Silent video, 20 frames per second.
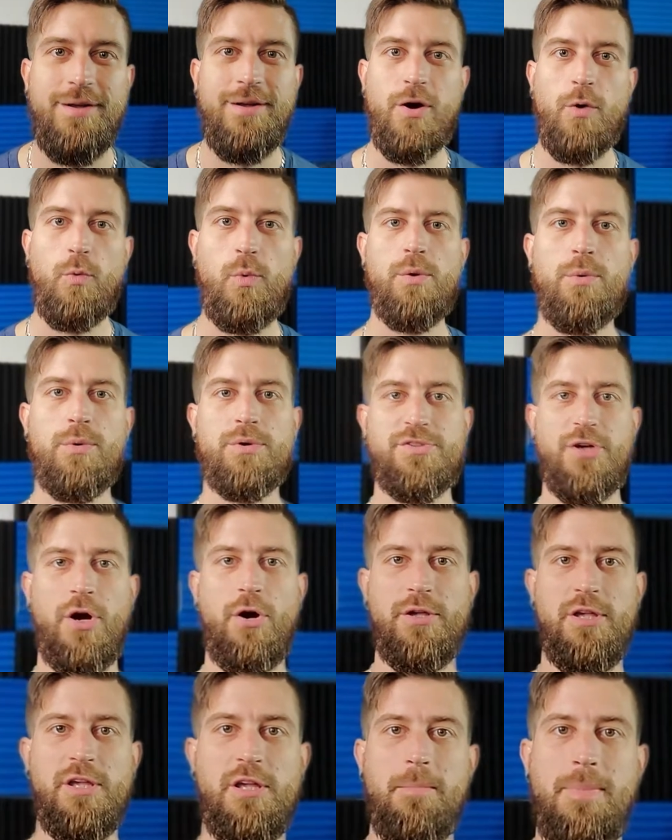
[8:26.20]
we were
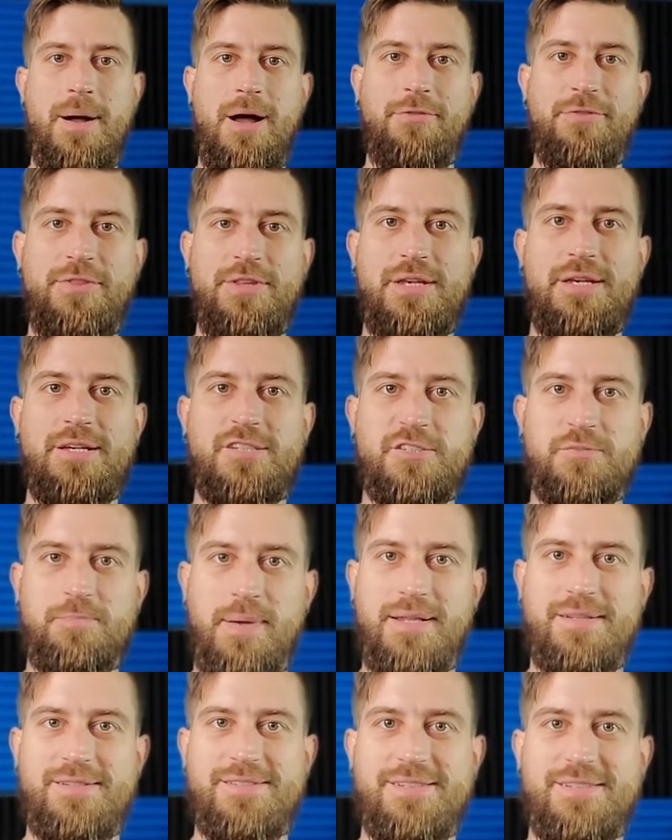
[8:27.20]
talking about the
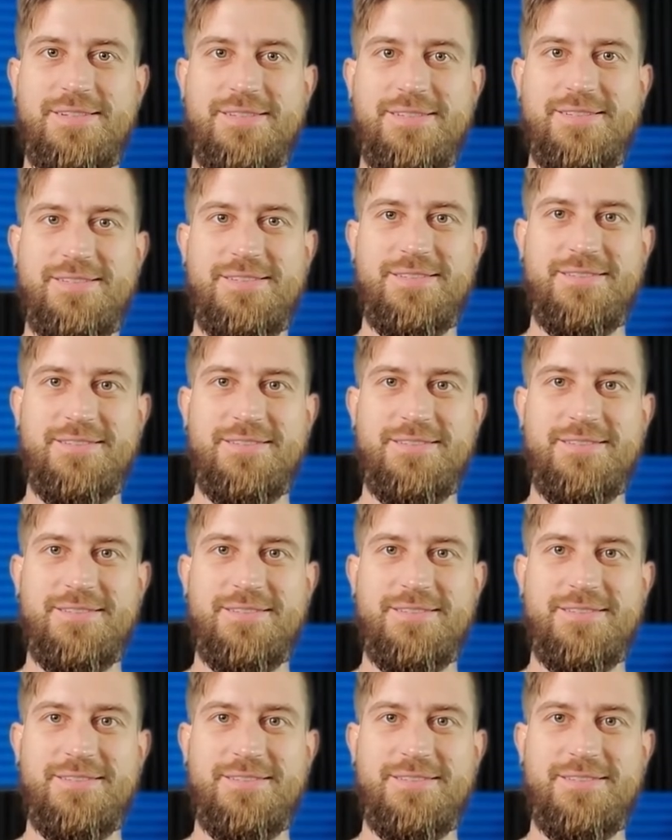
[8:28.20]
expenses.